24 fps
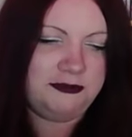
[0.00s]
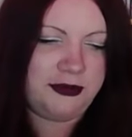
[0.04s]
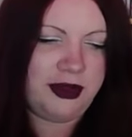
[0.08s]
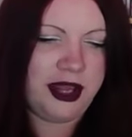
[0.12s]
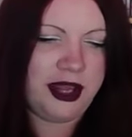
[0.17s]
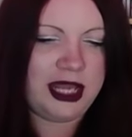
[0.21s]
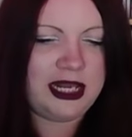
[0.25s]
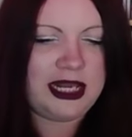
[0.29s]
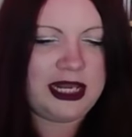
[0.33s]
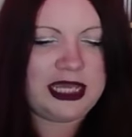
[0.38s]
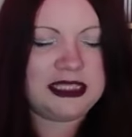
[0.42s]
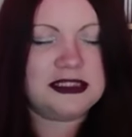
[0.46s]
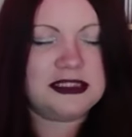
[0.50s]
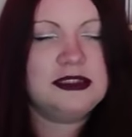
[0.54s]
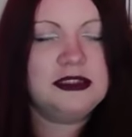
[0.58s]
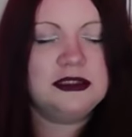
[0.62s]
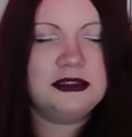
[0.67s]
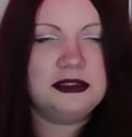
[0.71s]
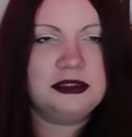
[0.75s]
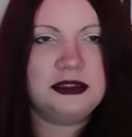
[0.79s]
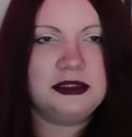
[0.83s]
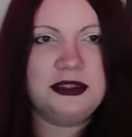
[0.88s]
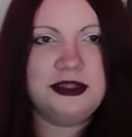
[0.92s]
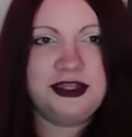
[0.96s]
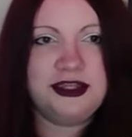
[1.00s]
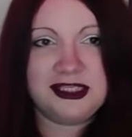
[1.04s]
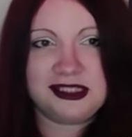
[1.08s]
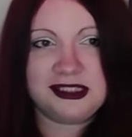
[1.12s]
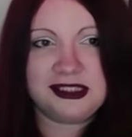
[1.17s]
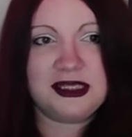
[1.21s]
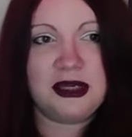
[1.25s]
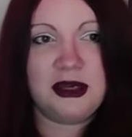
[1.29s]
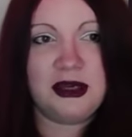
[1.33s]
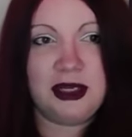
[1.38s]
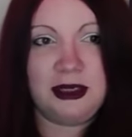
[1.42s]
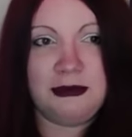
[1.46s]
my lesson
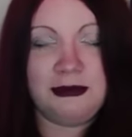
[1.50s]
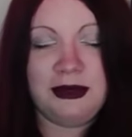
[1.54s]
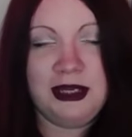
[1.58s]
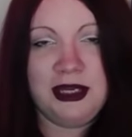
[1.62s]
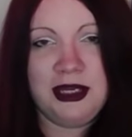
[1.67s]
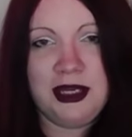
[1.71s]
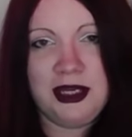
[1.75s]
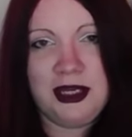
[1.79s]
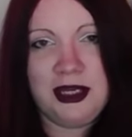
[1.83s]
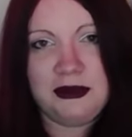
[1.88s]
this time